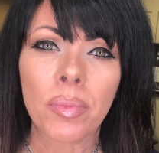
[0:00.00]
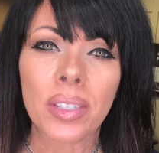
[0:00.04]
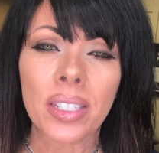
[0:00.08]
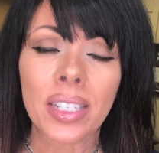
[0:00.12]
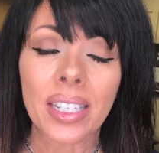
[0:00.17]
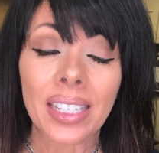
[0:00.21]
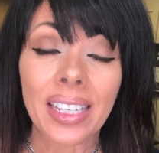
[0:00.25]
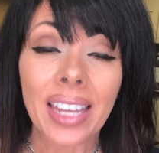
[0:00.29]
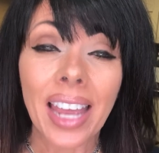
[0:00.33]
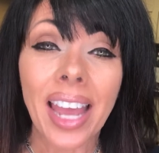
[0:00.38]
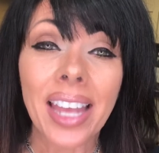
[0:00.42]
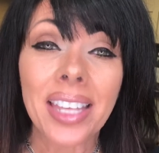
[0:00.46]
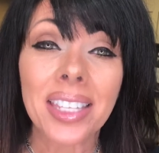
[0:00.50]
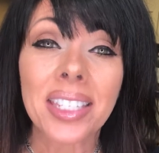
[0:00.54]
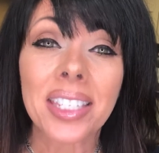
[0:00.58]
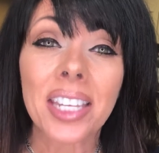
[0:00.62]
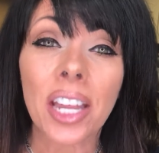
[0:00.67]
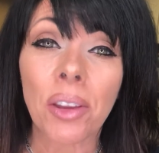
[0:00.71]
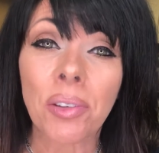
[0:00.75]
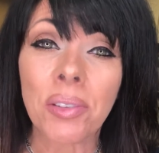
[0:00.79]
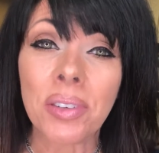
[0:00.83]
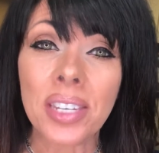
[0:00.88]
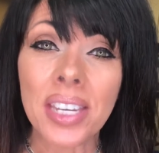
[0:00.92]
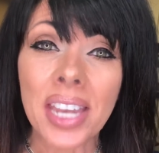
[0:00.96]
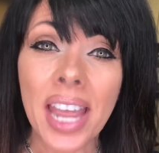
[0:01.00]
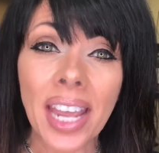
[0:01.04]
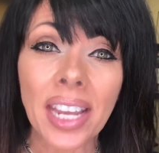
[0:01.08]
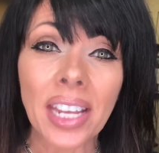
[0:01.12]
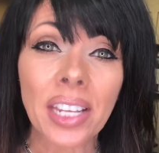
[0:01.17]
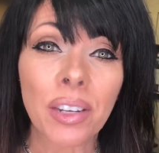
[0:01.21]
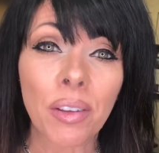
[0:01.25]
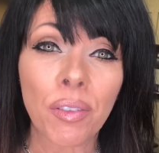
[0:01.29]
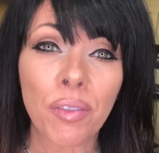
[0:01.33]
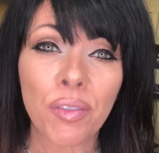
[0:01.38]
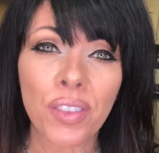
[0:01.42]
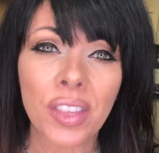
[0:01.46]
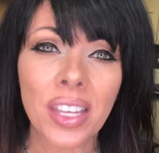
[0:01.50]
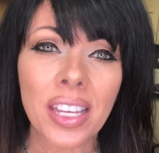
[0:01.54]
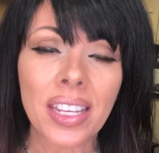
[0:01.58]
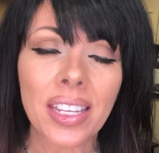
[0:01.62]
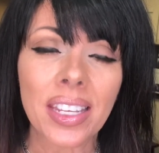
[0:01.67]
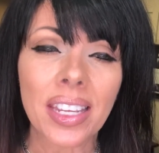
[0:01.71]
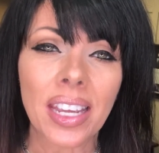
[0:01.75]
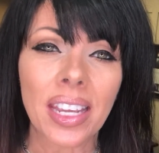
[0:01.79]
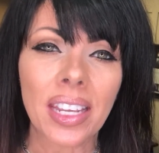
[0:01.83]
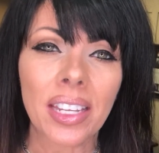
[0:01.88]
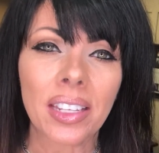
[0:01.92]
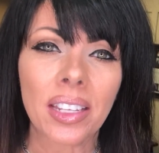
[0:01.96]
to cast down negative
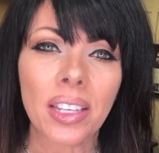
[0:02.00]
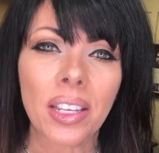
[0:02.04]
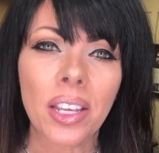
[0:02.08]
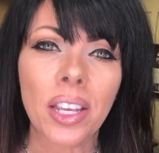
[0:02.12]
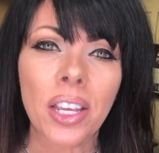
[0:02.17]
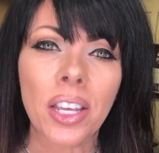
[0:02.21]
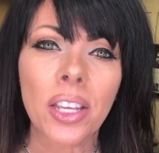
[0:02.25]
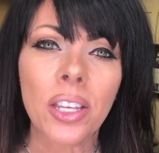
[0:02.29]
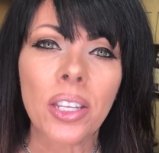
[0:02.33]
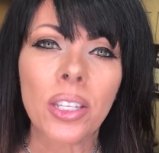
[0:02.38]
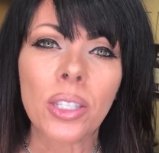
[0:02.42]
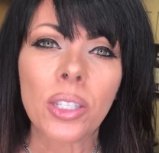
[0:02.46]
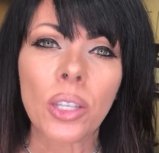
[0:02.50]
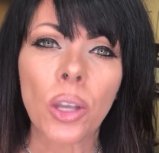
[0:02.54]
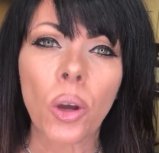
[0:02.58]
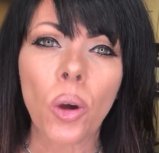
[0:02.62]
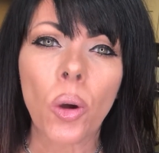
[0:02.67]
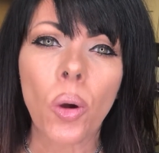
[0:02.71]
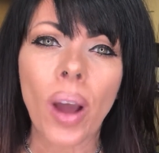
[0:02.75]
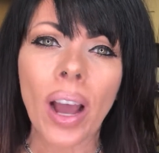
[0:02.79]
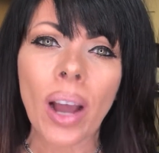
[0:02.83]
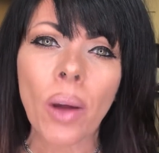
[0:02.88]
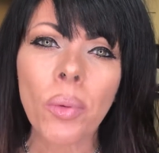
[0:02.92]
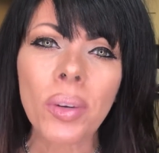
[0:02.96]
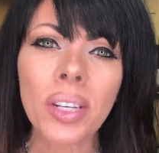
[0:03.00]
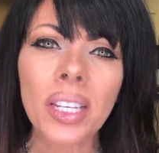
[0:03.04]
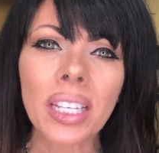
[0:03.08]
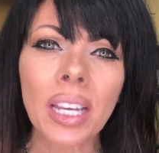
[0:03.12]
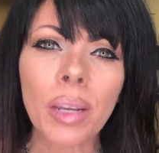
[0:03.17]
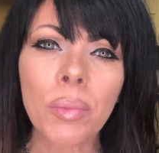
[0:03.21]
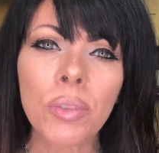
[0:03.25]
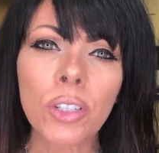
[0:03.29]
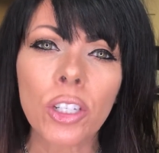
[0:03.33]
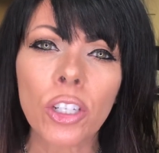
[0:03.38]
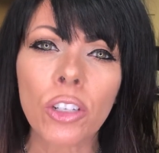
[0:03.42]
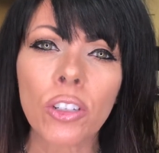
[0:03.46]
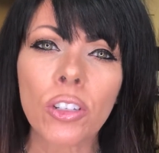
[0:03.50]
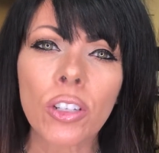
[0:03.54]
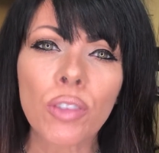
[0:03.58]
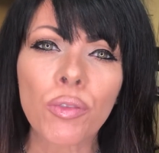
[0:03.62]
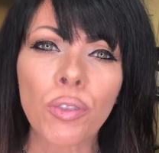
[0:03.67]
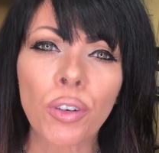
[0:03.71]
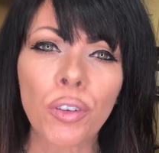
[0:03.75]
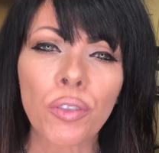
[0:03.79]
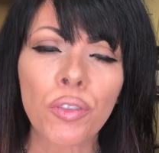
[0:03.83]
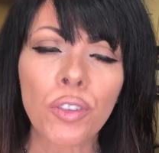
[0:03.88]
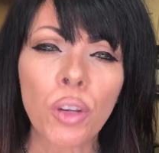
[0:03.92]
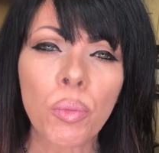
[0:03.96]
thinking. So I want to come to you just
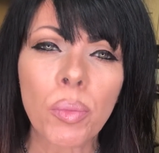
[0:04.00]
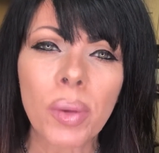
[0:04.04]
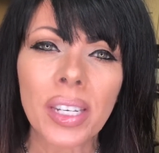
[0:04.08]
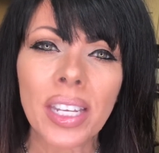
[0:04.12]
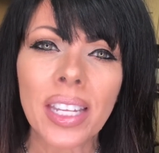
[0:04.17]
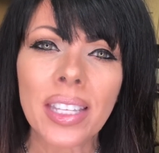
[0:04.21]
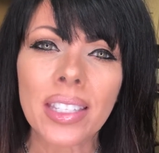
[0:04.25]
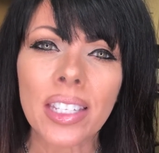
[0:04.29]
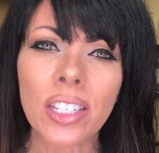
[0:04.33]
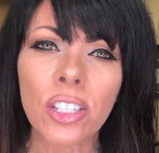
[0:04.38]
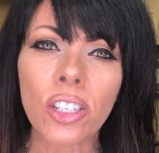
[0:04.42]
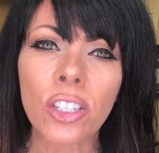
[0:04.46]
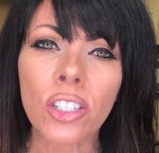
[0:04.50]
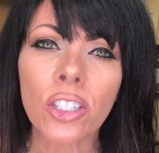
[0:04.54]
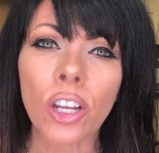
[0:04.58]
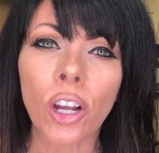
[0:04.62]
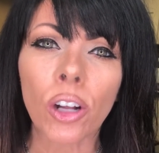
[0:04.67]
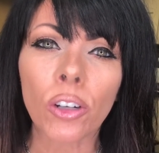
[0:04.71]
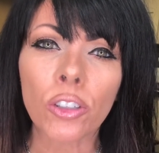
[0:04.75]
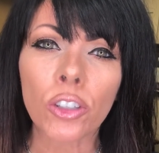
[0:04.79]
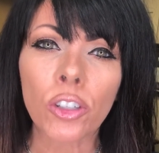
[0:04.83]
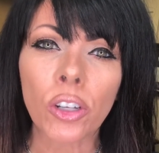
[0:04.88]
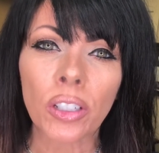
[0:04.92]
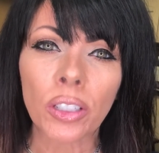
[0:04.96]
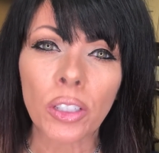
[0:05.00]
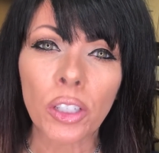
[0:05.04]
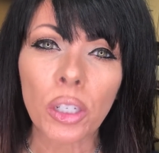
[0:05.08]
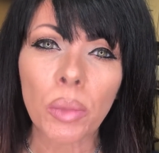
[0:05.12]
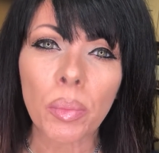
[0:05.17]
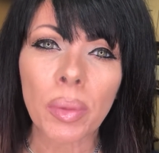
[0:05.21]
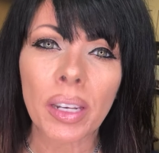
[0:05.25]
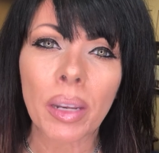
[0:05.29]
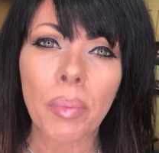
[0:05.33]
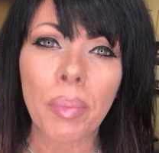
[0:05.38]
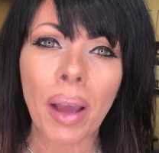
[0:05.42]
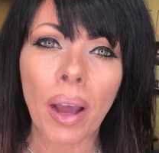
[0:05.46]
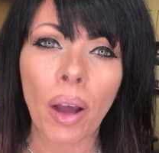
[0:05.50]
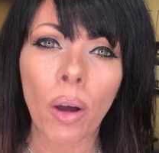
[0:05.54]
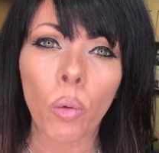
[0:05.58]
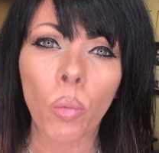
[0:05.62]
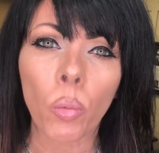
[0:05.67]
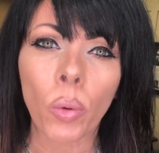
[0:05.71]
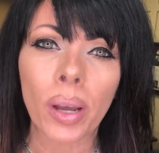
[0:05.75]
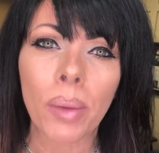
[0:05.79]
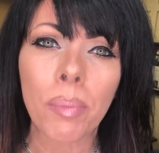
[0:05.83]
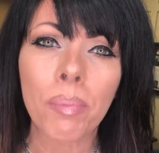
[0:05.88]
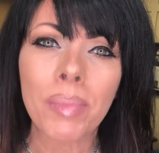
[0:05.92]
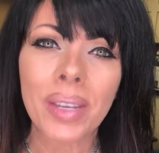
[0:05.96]
for a few minutes and just talk to you a little bit about
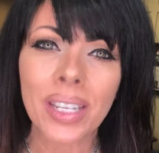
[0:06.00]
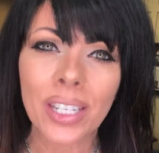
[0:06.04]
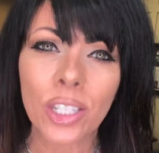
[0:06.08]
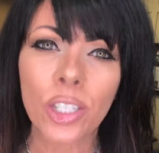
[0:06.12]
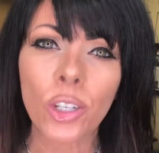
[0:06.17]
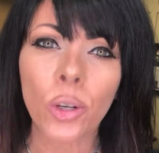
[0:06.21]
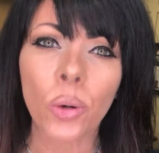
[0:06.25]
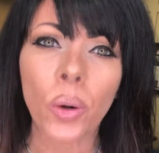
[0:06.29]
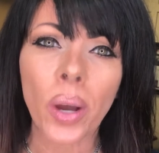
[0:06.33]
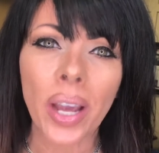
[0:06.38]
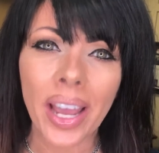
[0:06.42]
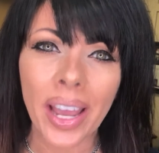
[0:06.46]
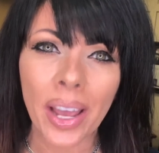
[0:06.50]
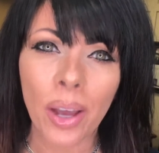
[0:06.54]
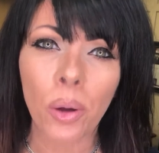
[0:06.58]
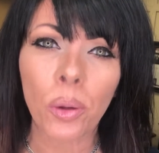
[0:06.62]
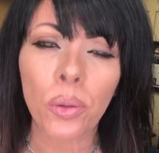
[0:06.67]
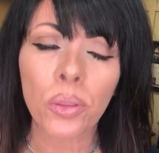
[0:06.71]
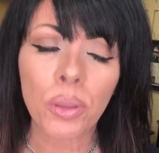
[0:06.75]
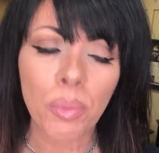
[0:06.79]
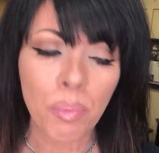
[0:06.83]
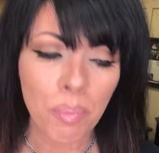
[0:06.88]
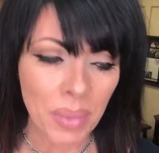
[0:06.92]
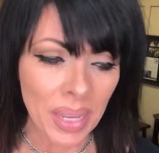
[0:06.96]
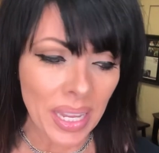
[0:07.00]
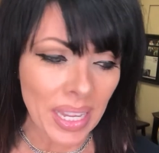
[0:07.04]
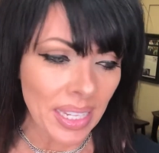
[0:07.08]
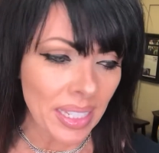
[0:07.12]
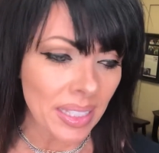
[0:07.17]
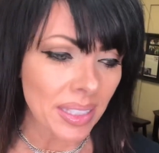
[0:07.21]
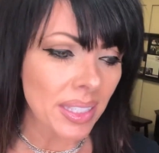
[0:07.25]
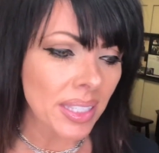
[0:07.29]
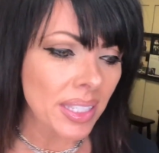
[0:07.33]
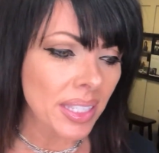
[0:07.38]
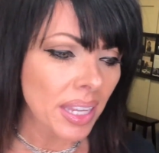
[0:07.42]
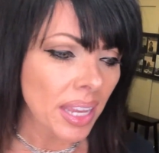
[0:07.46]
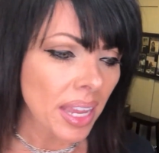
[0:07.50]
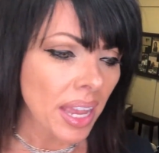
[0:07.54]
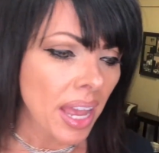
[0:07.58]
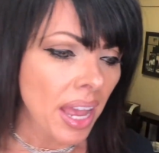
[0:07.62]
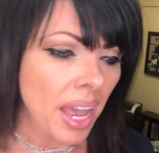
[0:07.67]
what mental health means.